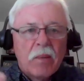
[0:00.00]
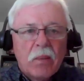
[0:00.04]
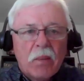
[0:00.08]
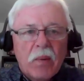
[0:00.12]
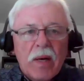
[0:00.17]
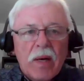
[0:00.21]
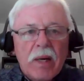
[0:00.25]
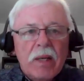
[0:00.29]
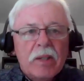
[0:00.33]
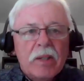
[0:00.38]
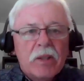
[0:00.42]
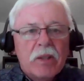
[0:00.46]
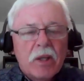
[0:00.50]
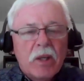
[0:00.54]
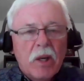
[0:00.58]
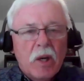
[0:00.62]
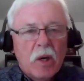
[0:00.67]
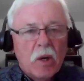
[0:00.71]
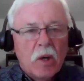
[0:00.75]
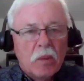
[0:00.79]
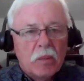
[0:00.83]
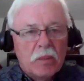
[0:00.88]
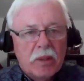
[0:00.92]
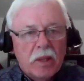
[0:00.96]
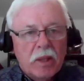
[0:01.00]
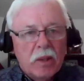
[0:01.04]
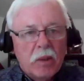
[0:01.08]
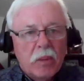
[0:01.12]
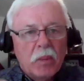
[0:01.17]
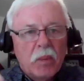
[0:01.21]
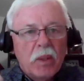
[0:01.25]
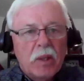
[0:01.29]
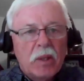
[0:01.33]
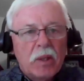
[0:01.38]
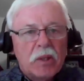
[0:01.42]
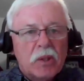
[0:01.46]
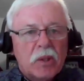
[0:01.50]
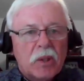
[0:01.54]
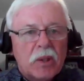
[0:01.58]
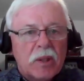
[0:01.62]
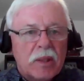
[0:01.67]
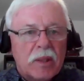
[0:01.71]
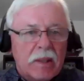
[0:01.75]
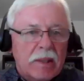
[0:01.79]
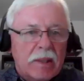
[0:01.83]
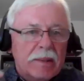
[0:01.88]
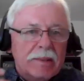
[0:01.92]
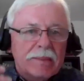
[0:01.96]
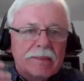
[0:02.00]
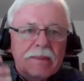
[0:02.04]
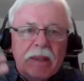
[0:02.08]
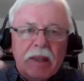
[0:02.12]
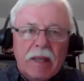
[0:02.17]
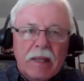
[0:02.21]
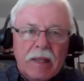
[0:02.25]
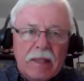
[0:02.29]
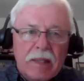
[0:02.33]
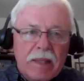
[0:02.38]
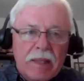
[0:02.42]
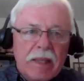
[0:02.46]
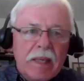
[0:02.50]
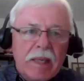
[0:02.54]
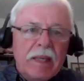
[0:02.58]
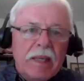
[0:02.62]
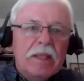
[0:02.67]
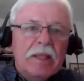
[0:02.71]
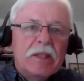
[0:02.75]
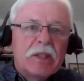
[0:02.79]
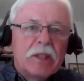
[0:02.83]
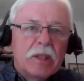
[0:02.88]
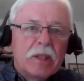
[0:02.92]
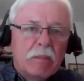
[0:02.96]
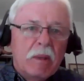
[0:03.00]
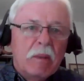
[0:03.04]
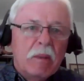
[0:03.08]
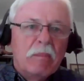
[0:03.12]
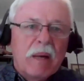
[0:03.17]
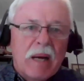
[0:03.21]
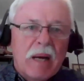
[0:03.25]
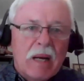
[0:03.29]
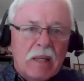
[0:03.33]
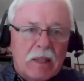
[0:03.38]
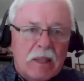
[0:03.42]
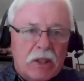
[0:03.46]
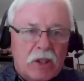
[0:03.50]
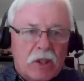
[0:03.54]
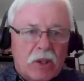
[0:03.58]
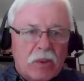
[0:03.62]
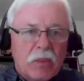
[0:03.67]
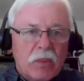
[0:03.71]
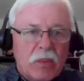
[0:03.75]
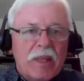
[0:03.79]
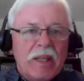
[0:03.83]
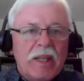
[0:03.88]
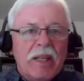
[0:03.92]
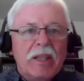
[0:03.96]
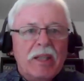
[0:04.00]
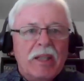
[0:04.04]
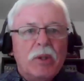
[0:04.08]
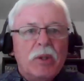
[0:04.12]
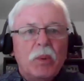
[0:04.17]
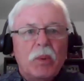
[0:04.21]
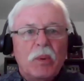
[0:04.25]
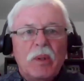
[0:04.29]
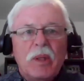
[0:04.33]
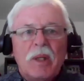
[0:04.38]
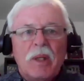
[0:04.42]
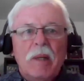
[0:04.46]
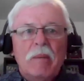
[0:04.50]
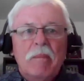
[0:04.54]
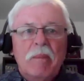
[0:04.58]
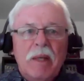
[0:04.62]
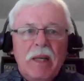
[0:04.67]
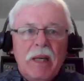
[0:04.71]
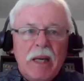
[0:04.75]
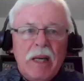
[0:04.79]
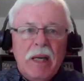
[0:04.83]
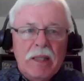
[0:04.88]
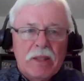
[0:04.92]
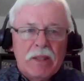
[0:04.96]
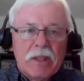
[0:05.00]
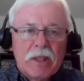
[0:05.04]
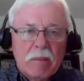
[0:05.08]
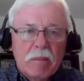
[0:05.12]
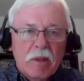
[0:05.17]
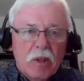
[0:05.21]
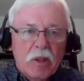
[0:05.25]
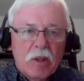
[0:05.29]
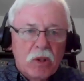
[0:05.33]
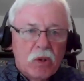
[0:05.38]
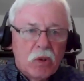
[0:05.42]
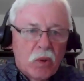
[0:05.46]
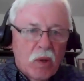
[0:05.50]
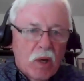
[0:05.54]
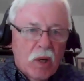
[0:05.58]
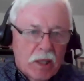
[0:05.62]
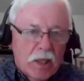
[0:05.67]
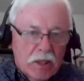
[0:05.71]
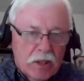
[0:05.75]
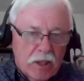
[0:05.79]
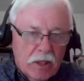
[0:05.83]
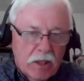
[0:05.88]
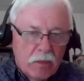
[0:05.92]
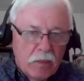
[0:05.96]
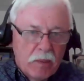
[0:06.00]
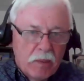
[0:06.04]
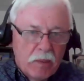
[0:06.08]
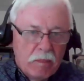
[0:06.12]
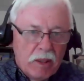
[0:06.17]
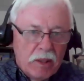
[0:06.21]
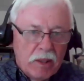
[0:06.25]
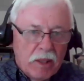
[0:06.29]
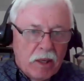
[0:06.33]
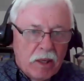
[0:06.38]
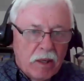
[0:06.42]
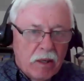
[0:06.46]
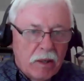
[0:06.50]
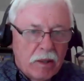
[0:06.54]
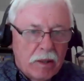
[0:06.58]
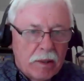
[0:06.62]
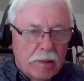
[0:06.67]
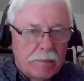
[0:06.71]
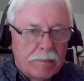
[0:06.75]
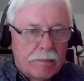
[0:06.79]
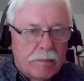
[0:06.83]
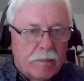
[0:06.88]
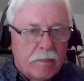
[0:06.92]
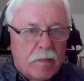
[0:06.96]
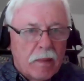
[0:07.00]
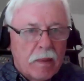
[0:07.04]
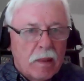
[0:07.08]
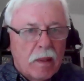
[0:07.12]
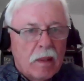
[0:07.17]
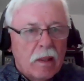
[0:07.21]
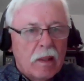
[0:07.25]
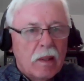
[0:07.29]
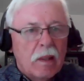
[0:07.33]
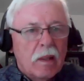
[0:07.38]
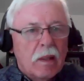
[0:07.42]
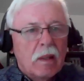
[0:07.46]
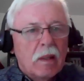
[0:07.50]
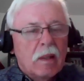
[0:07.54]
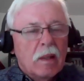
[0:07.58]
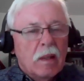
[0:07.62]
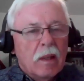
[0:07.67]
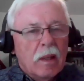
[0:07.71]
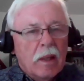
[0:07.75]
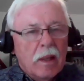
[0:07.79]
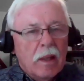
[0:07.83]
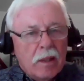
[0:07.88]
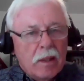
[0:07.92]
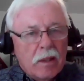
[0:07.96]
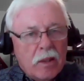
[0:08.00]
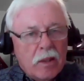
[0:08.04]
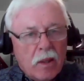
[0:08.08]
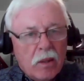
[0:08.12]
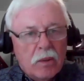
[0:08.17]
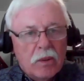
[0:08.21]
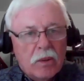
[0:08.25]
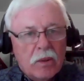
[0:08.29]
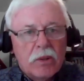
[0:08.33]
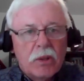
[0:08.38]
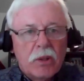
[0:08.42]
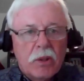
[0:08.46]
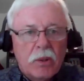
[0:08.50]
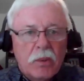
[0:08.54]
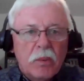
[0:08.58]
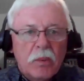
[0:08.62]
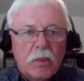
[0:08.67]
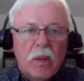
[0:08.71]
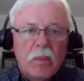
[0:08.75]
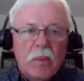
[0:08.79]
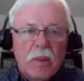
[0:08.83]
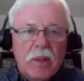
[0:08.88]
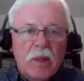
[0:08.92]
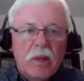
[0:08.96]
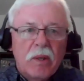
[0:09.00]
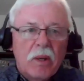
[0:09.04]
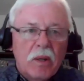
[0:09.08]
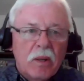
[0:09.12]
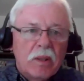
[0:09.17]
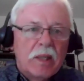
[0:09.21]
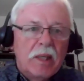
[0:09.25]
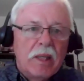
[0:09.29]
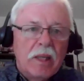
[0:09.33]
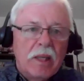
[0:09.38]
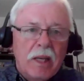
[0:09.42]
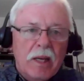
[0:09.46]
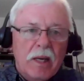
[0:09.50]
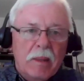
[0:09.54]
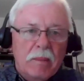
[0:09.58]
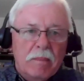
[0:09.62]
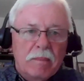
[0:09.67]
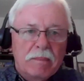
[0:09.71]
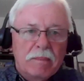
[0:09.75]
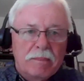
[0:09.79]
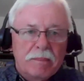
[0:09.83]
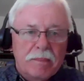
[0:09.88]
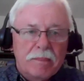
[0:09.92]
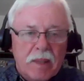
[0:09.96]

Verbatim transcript: ready to go, in other words, it needs to be polished. We need to eliminate some of the dross that we've been carrying. It goes to what we call Gehinnom.